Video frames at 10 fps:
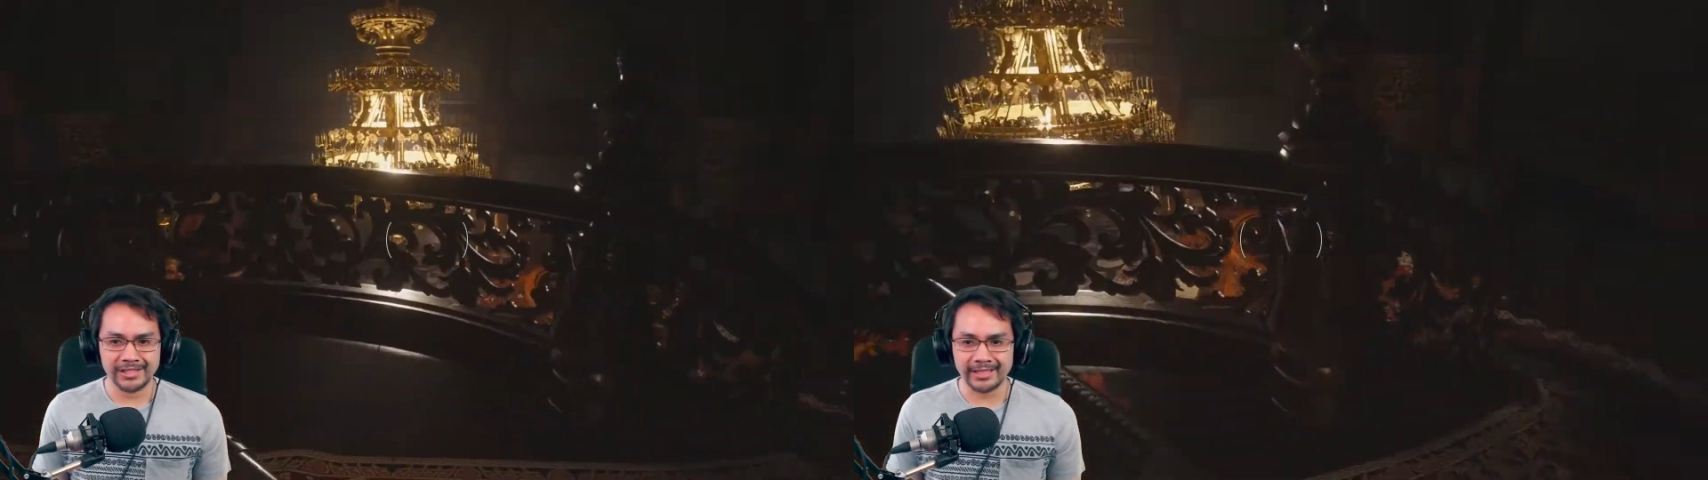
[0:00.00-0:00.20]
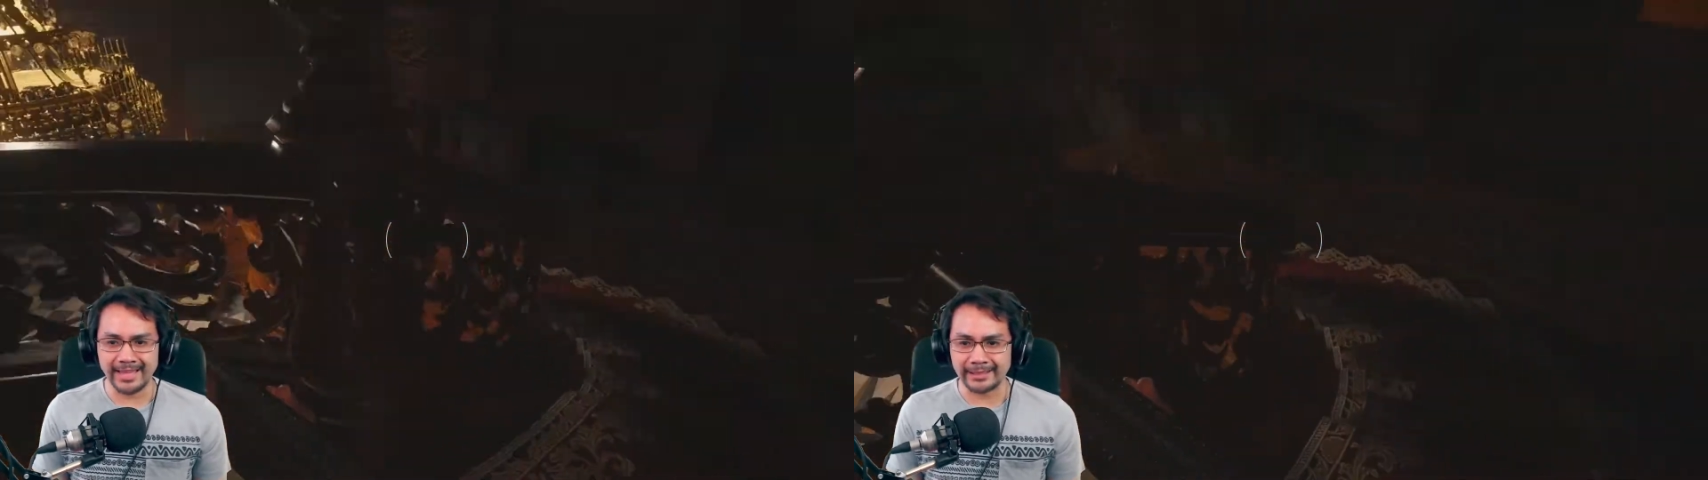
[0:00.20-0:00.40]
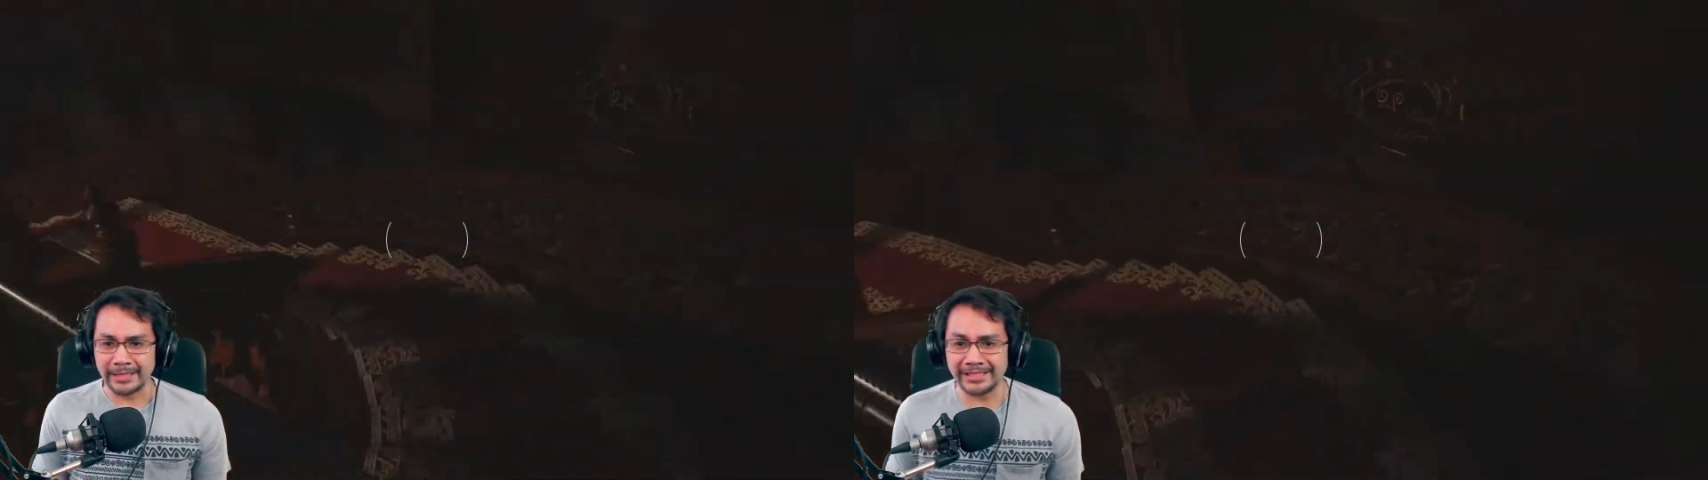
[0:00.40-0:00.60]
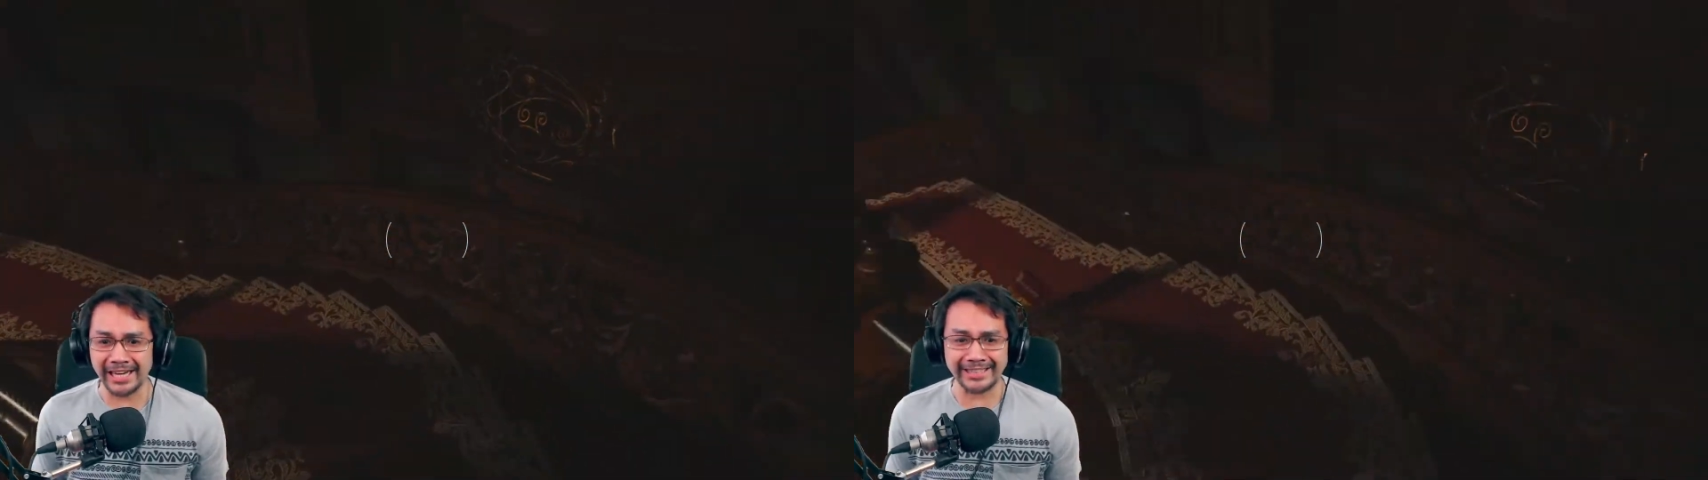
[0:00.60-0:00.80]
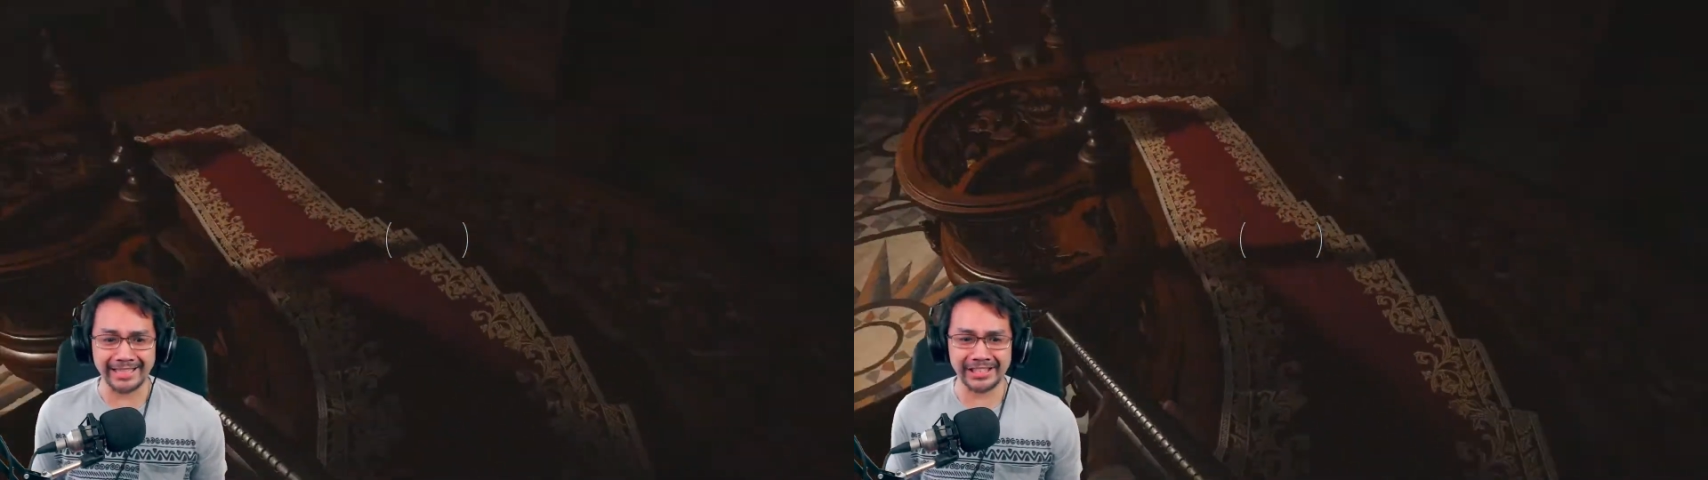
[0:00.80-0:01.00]
Check that!
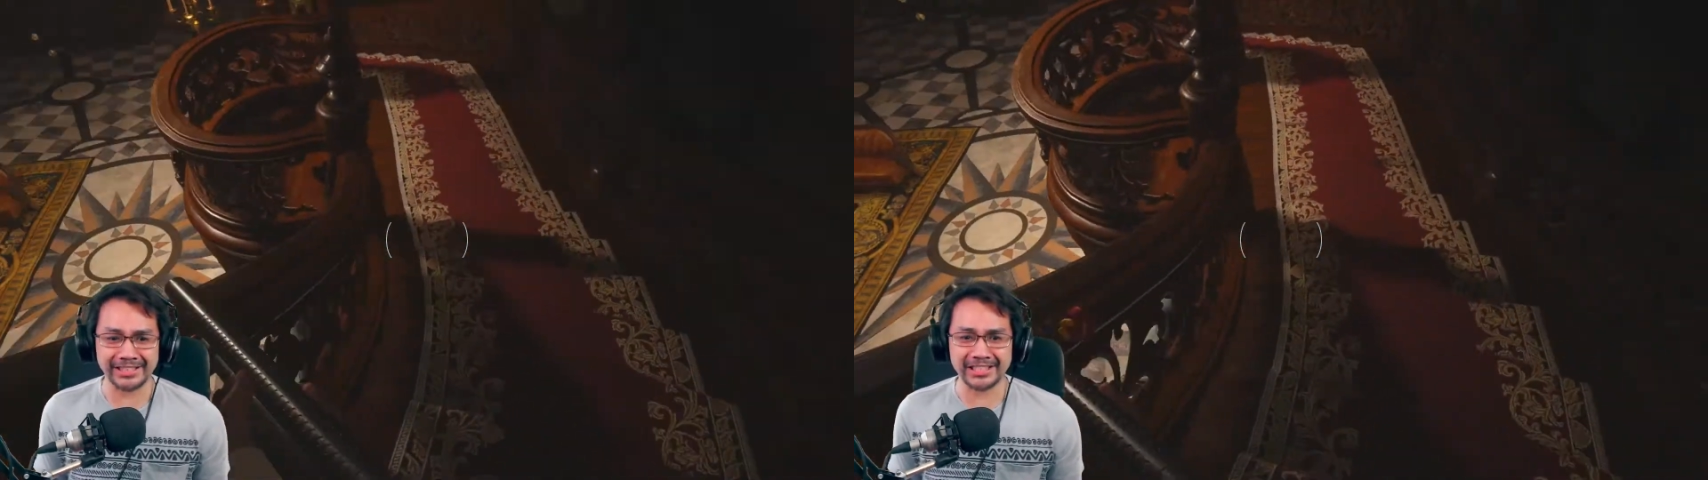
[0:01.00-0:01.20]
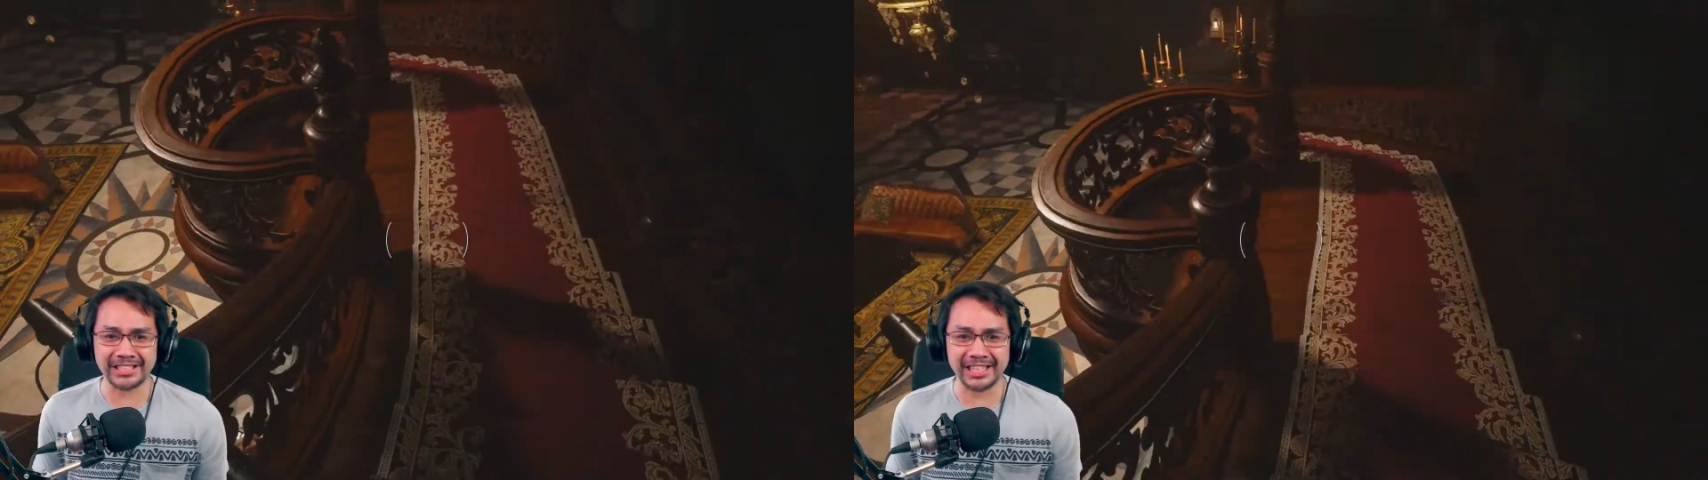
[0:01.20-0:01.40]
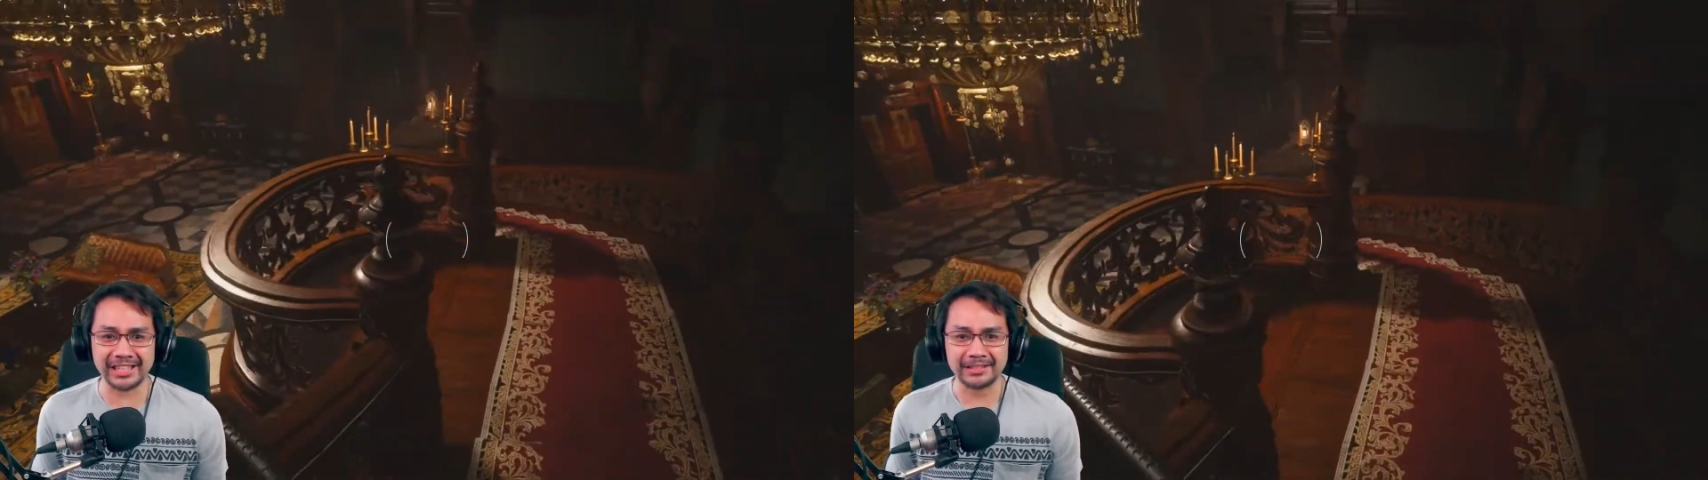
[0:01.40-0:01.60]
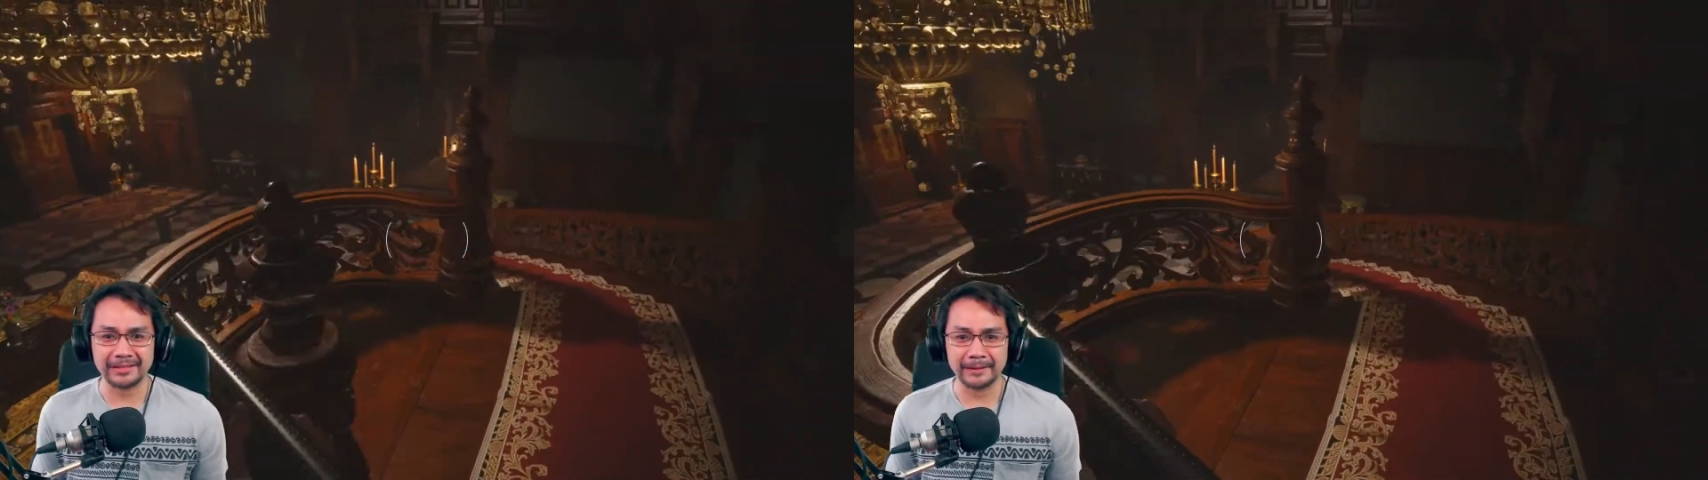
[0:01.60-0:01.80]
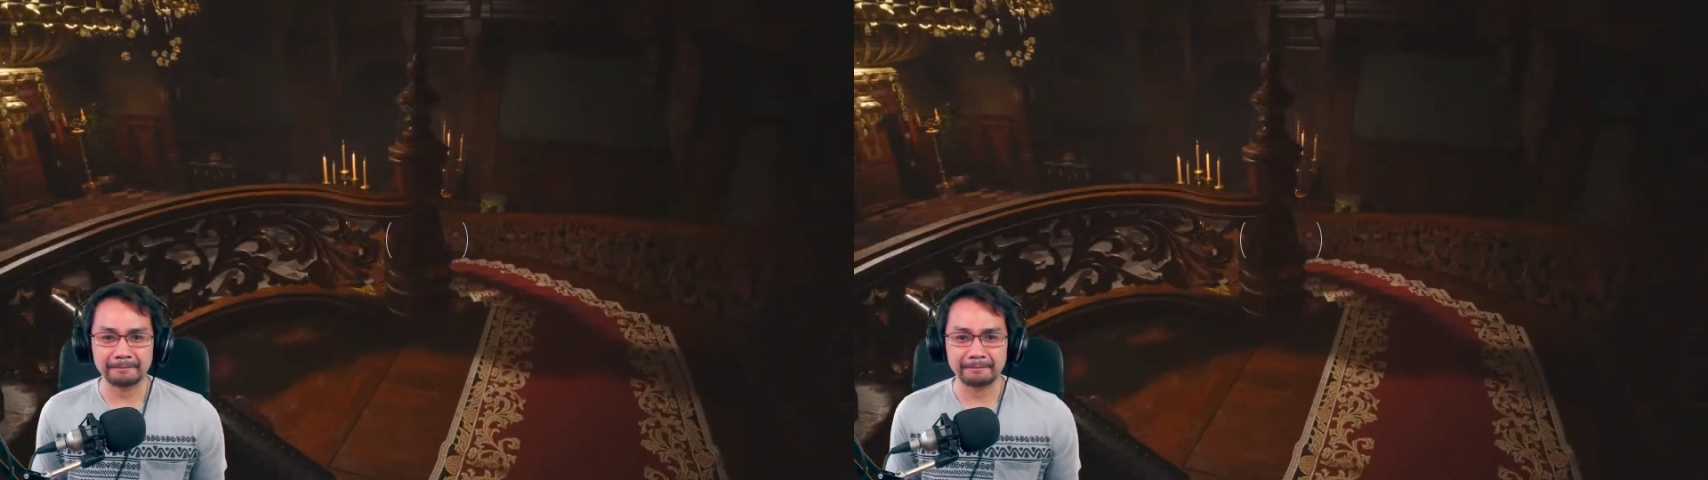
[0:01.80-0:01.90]
Check that! Check that! Check that!